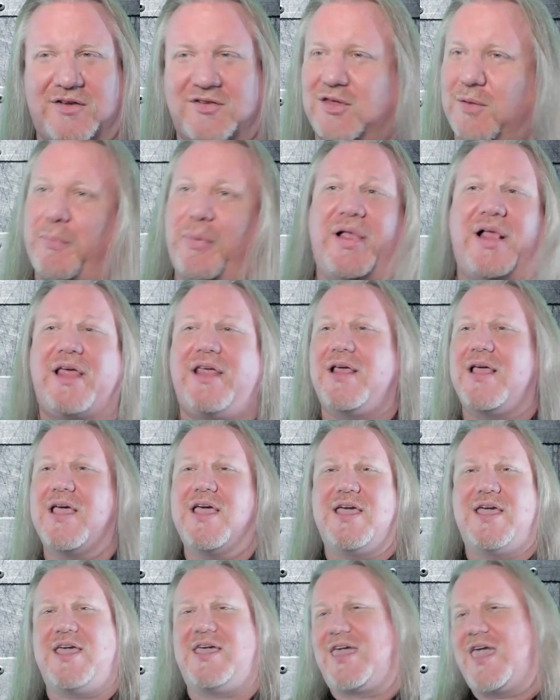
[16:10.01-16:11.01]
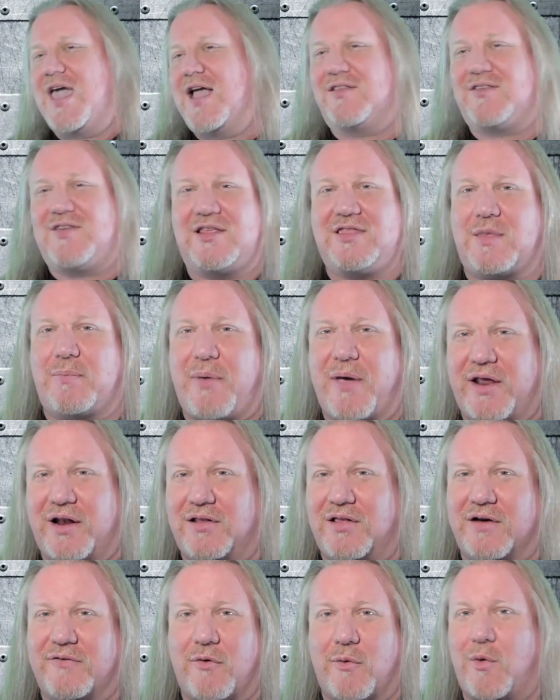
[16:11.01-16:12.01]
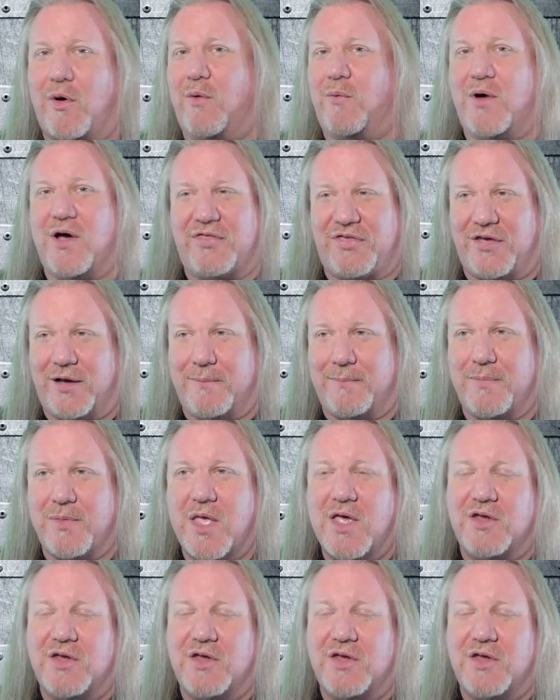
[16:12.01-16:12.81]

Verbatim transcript: Because the put, he can't take the pedal everywhere with him.